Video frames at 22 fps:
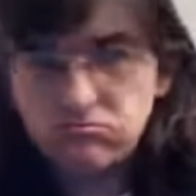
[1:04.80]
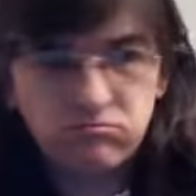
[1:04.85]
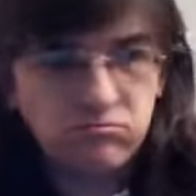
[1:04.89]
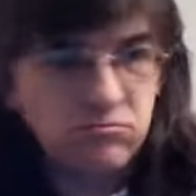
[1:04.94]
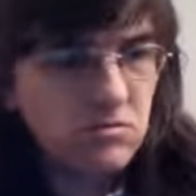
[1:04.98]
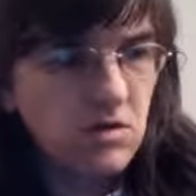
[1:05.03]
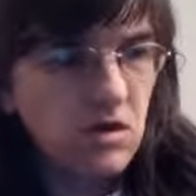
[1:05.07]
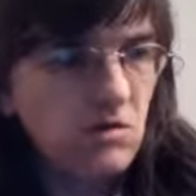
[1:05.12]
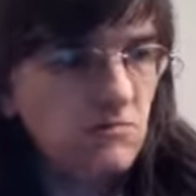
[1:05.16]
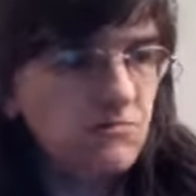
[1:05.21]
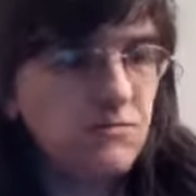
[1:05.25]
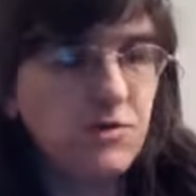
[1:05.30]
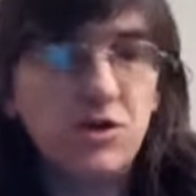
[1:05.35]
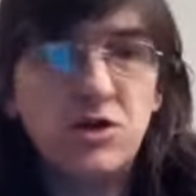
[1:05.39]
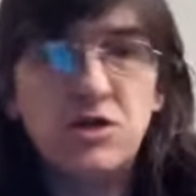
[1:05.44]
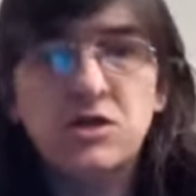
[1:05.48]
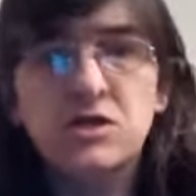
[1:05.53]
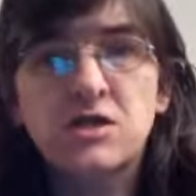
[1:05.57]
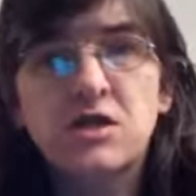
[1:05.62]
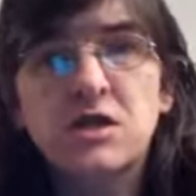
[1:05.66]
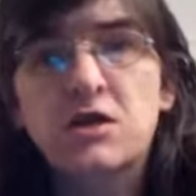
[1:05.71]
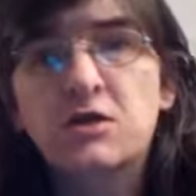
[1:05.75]
Personally, I don't
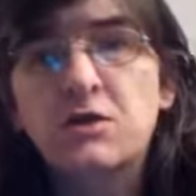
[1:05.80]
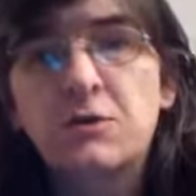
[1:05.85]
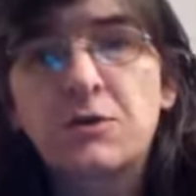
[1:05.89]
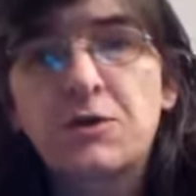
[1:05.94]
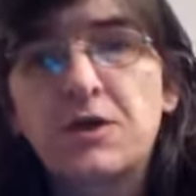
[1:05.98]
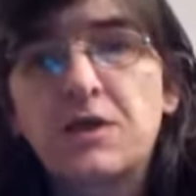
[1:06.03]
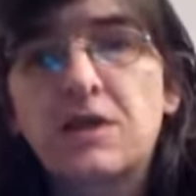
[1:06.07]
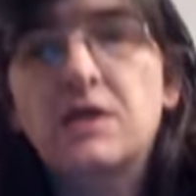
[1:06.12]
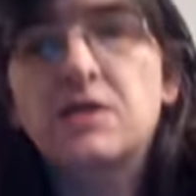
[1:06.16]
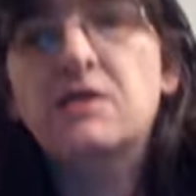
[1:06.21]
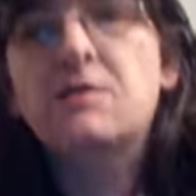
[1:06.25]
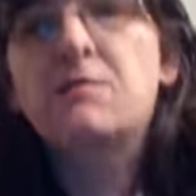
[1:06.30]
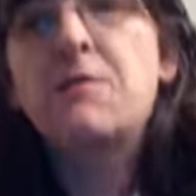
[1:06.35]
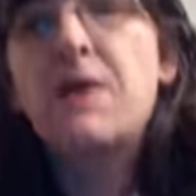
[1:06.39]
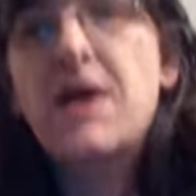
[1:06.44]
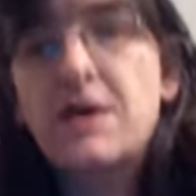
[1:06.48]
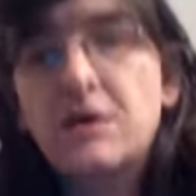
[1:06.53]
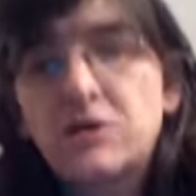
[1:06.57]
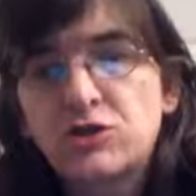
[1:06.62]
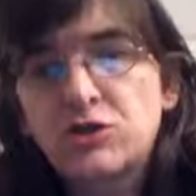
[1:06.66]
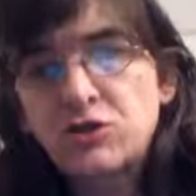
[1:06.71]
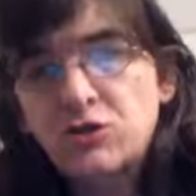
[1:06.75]
think it's a bad
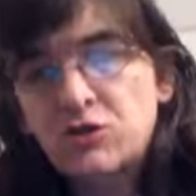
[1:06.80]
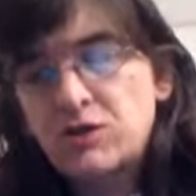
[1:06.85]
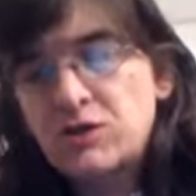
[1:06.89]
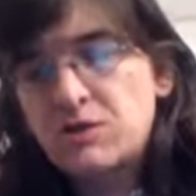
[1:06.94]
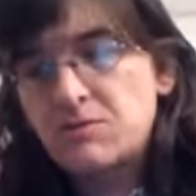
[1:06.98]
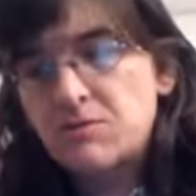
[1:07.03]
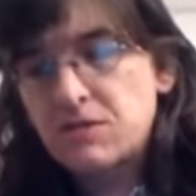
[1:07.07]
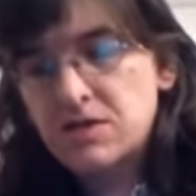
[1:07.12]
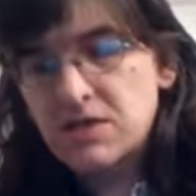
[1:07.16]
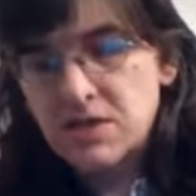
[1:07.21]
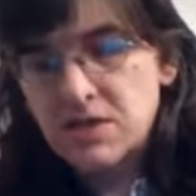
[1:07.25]
choice myself.